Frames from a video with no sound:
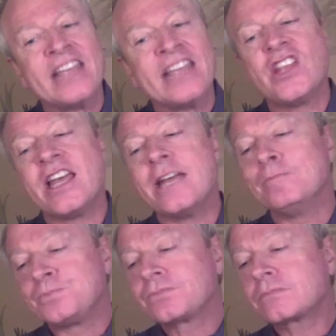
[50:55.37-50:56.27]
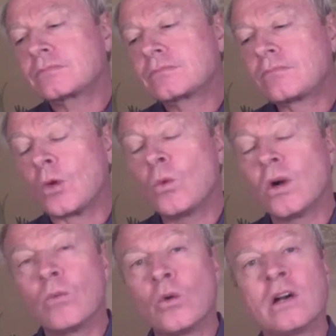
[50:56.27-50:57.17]
is that
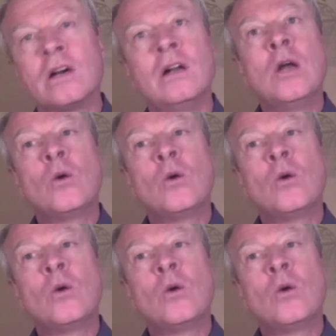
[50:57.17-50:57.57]
we're